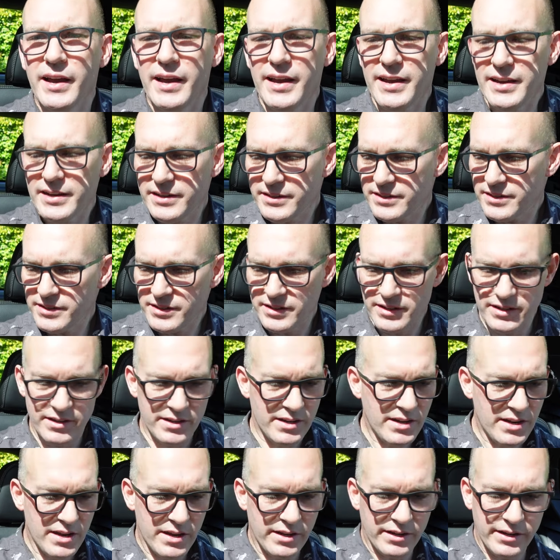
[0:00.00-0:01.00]
And
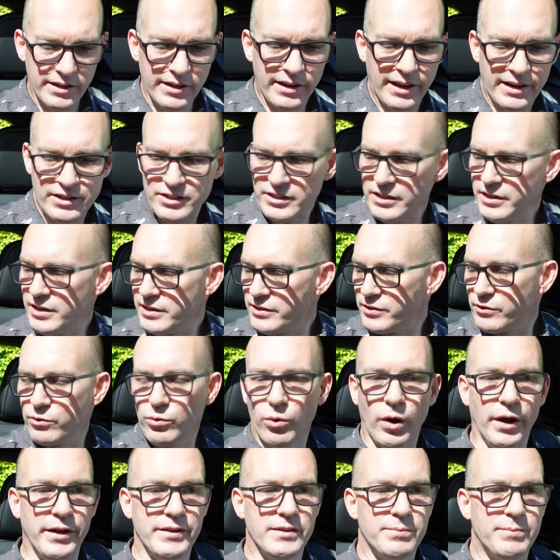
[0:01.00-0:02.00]
yeah, it actually is
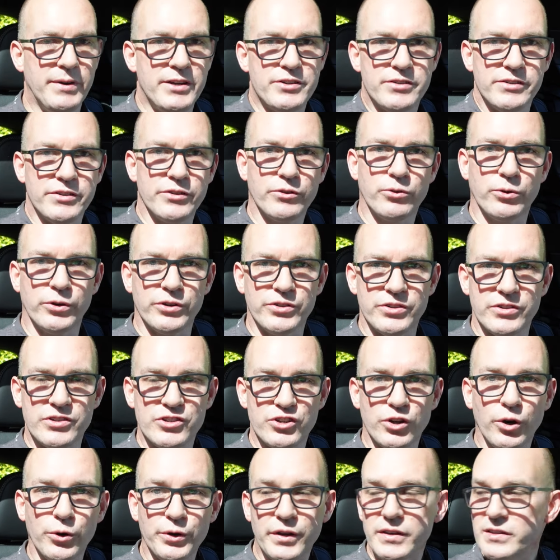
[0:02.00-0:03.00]
quite spacious across the
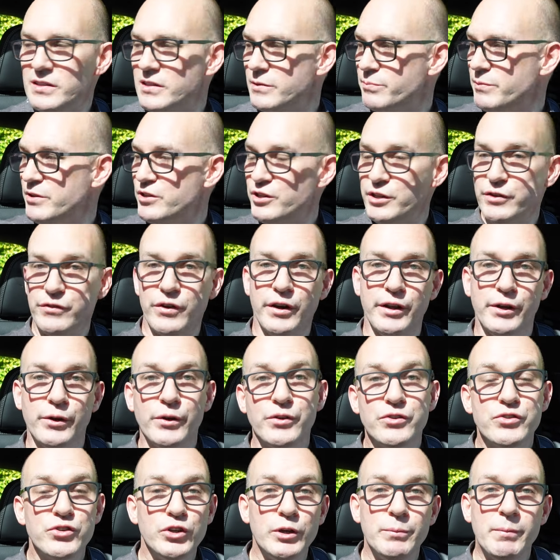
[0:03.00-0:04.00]
shoulders, especially if you've only
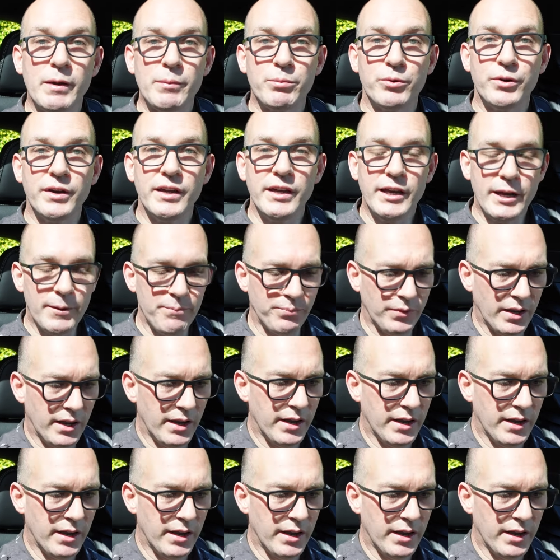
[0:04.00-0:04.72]
got two people here.